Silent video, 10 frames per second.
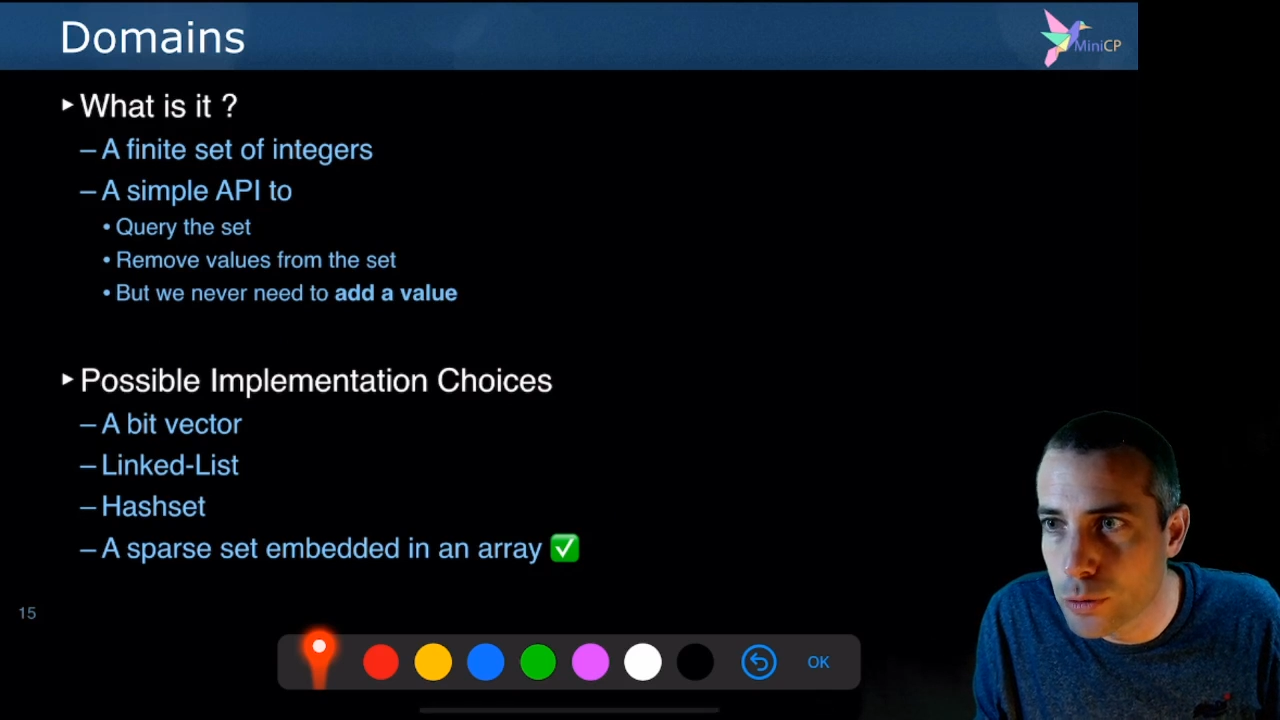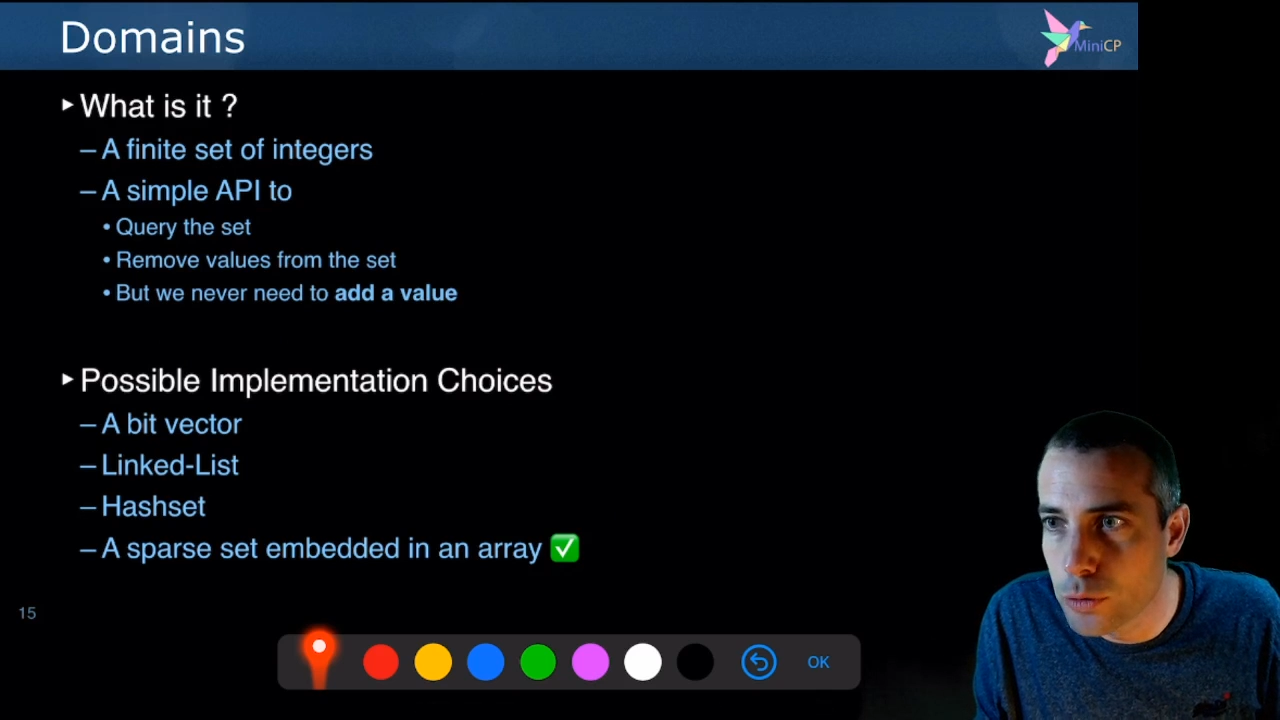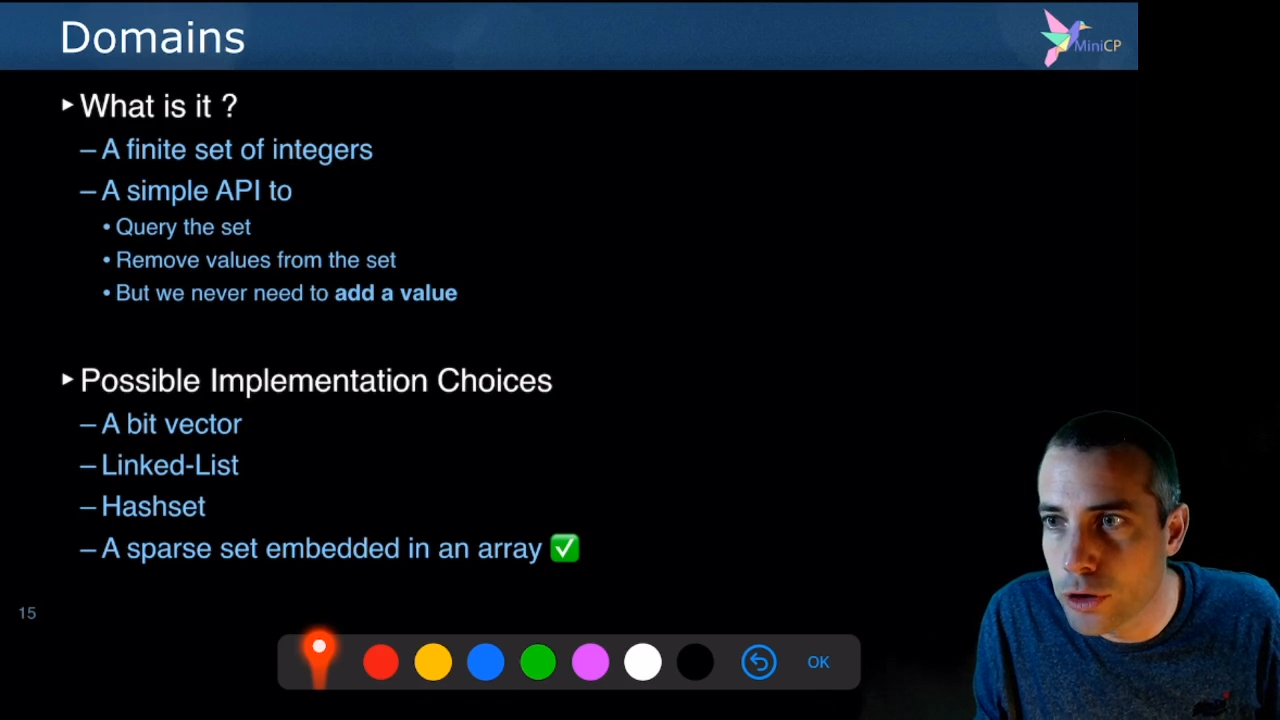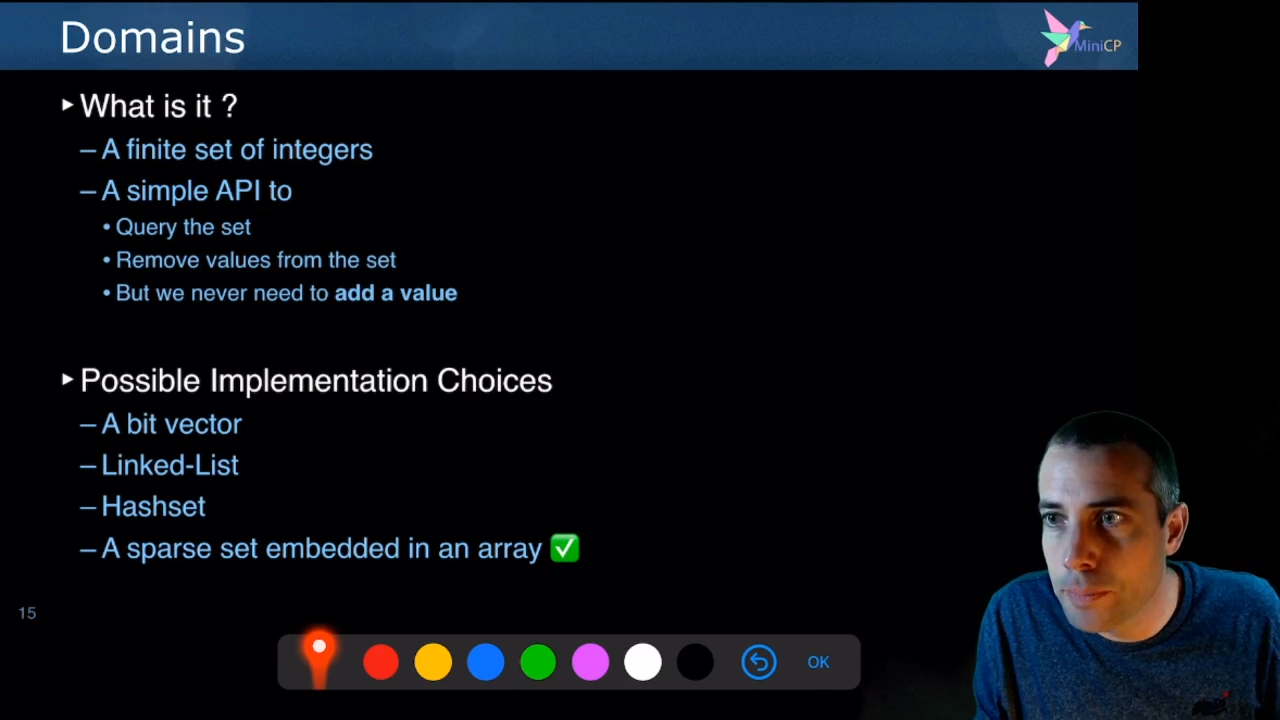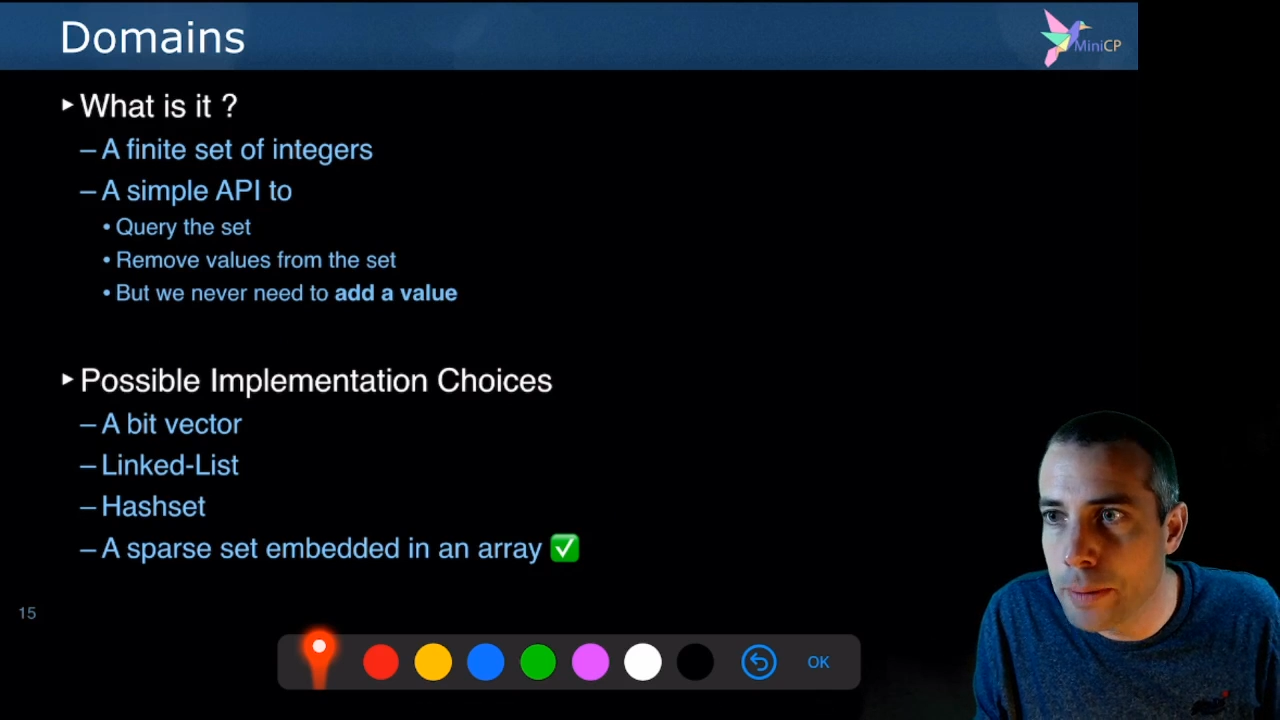to
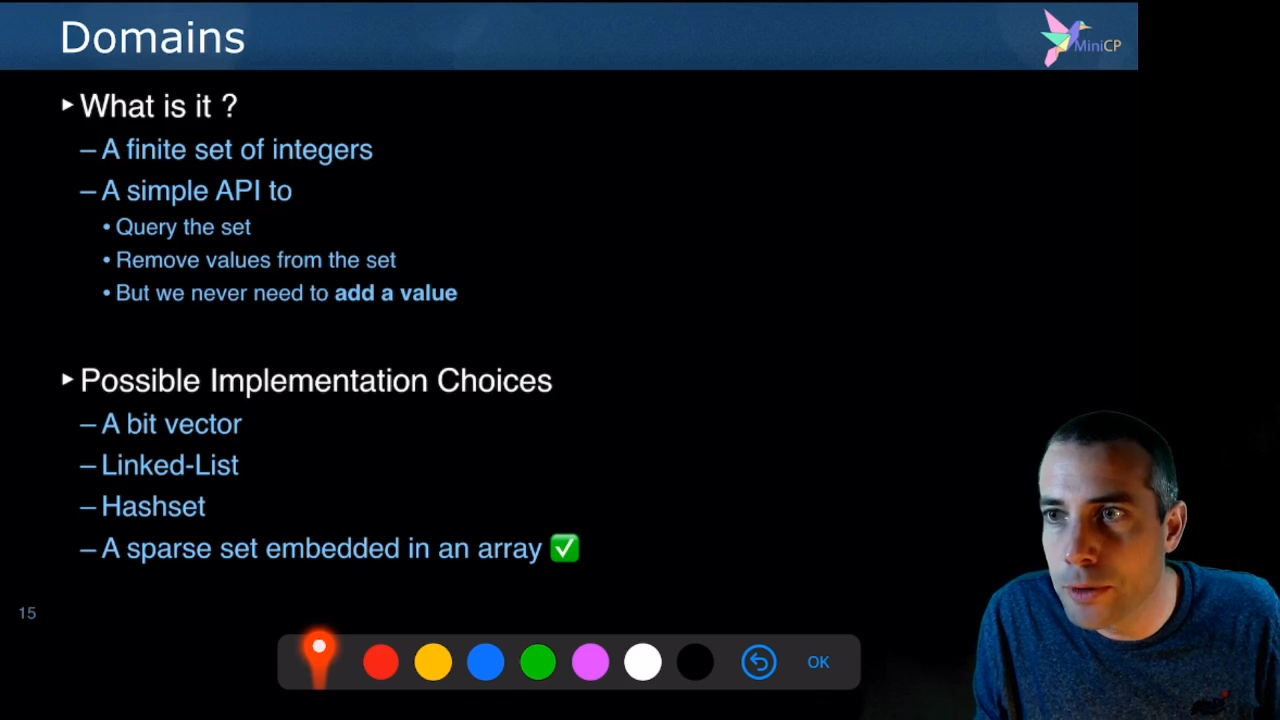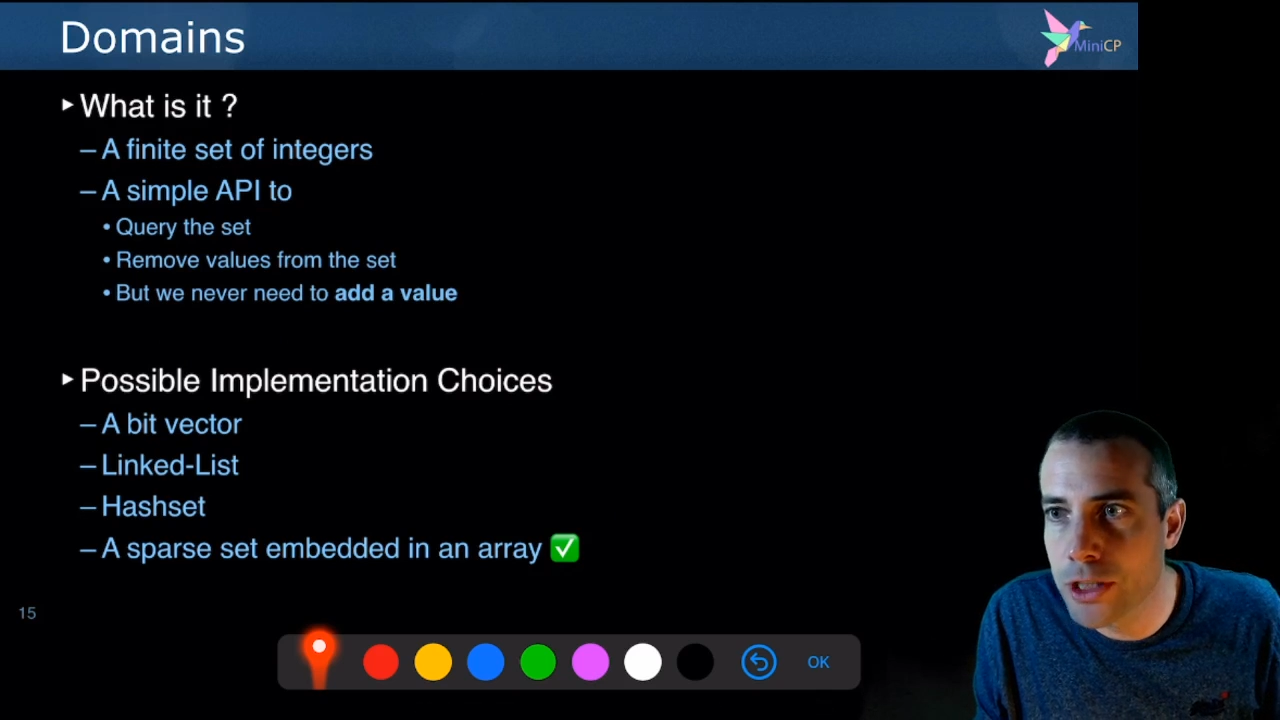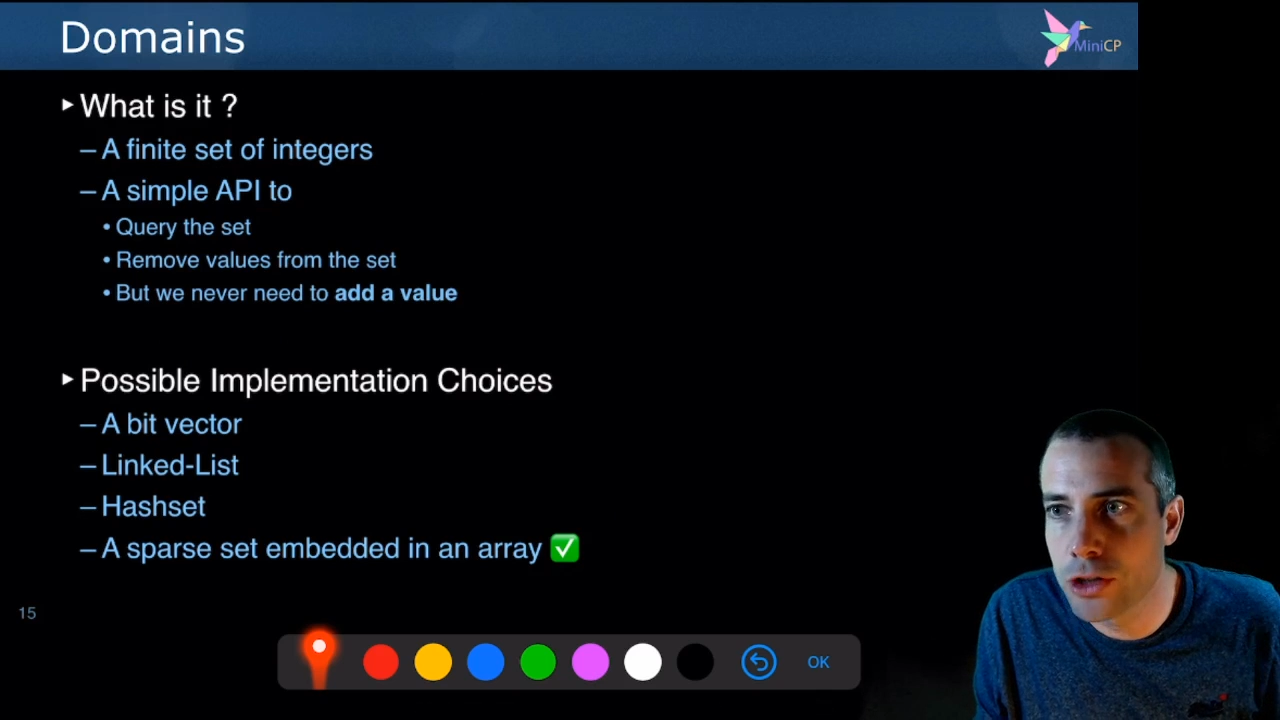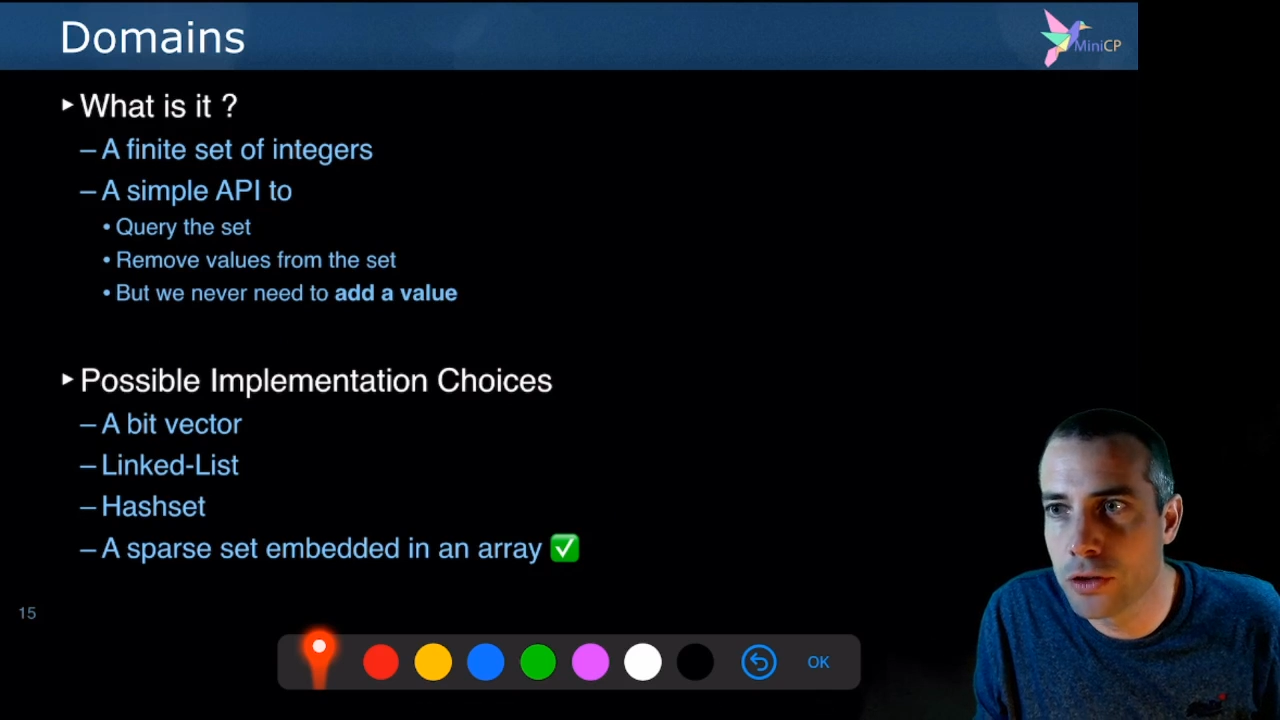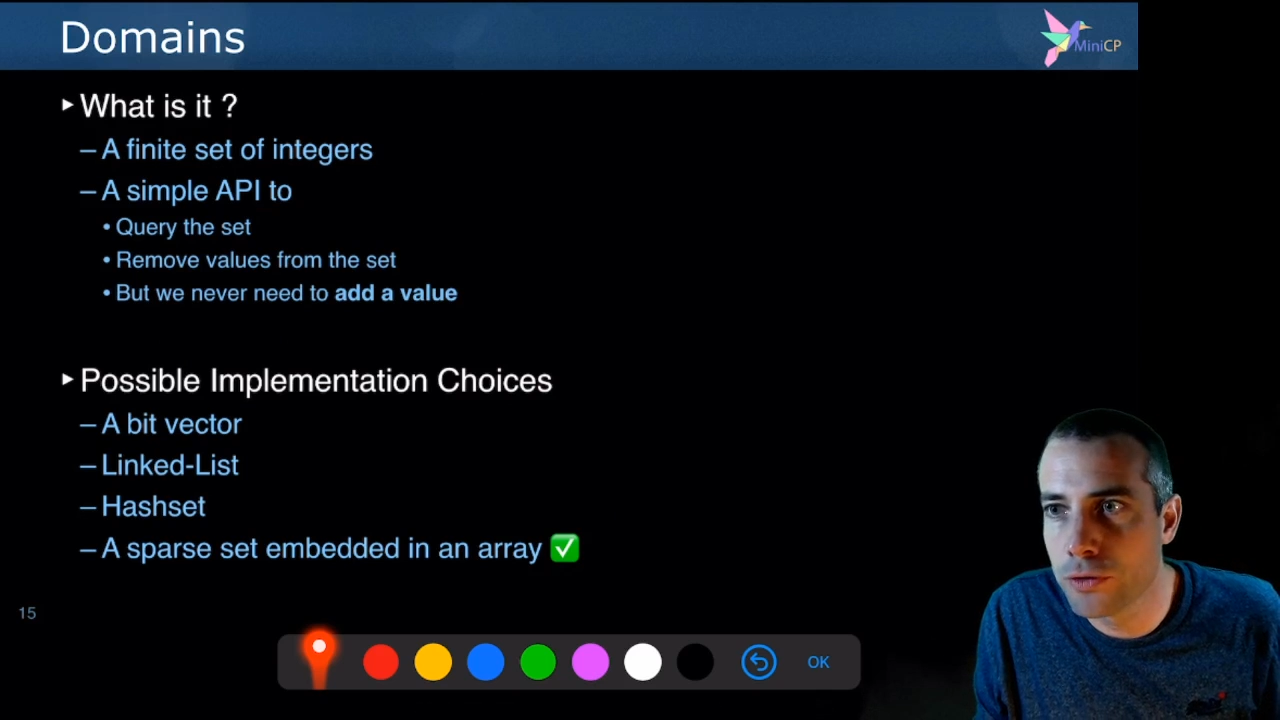the implementation